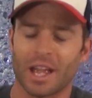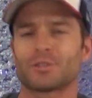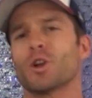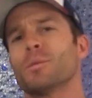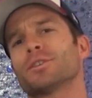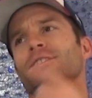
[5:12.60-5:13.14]

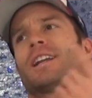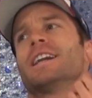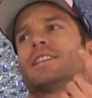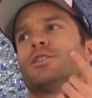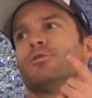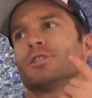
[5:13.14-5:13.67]
It's almost
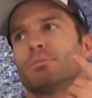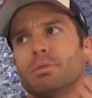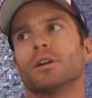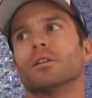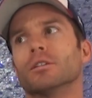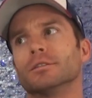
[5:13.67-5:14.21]
like you
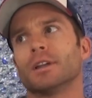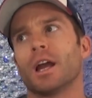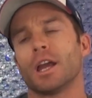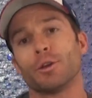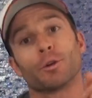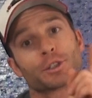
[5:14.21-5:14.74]
spilled
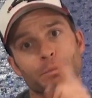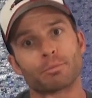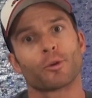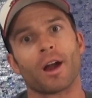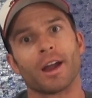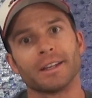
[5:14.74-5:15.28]
your
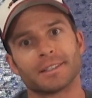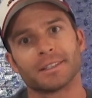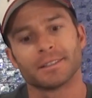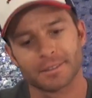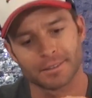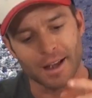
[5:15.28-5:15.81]
Sprite
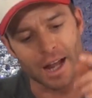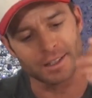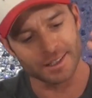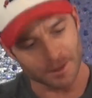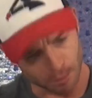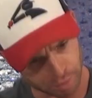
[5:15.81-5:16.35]
onto
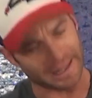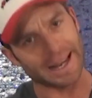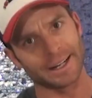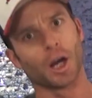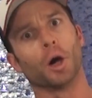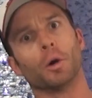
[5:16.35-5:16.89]
some
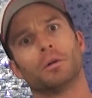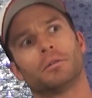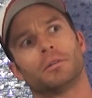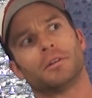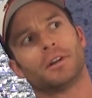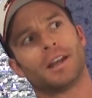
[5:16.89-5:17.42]
Play-Doh,
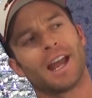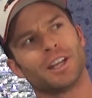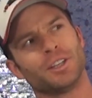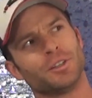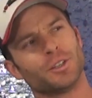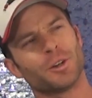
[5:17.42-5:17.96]

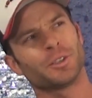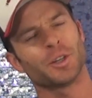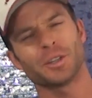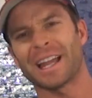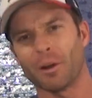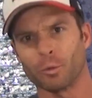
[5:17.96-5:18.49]
and you
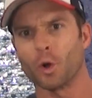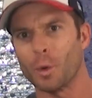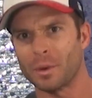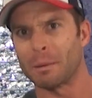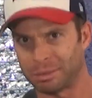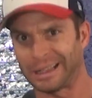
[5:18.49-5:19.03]
know that
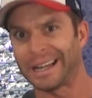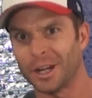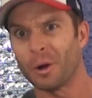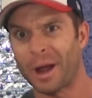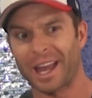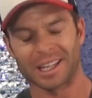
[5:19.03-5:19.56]
aroma that
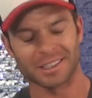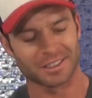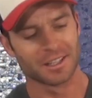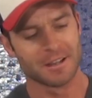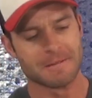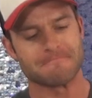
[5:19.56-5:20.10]
Play-Doh
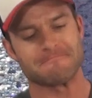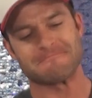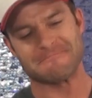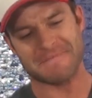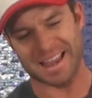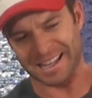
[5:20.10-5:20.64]
has.
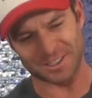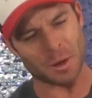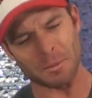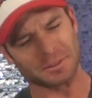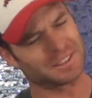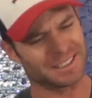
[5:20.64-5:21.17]
It's
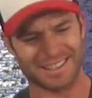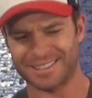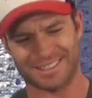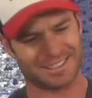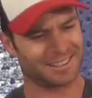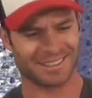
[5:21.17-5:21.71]
almost
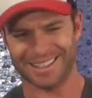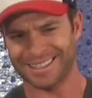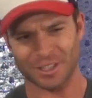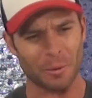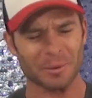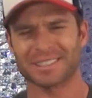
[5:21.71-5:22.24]
this.
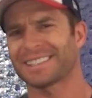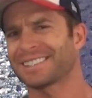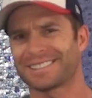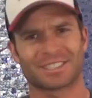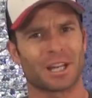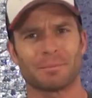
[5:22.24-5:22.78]
It's almost
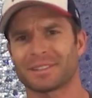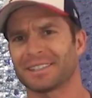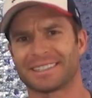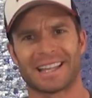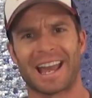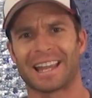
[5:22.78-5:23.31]
something
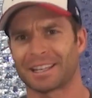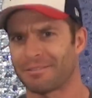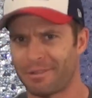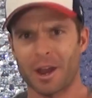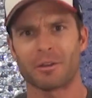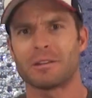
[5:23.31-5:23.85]
like that, like
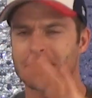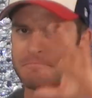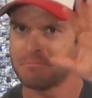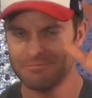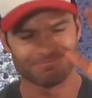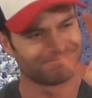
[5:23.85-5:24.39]

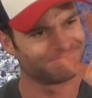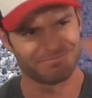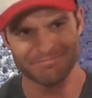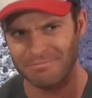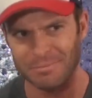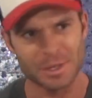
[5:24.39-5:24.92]
very
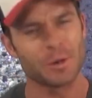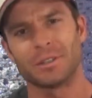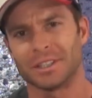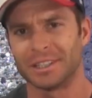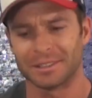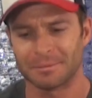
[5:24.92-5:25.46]

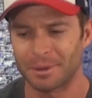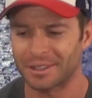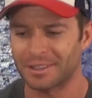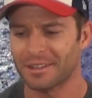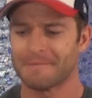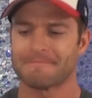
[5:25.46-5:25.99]
muted, but